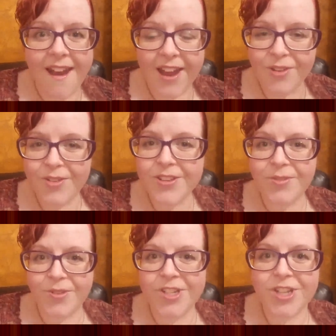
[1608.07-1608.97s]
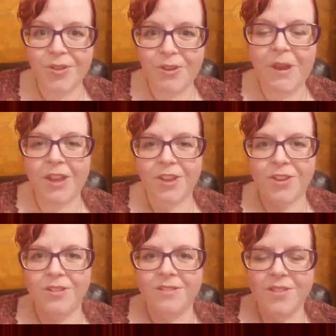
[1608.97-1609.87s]
I really wish I
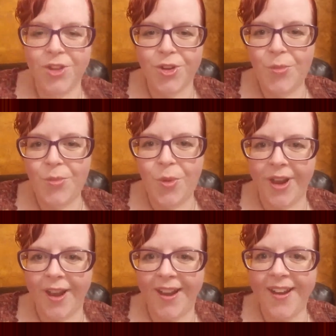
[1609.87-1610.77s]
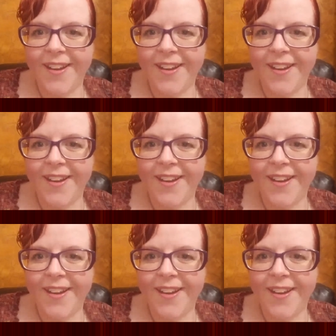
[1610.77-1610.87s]
could learn more.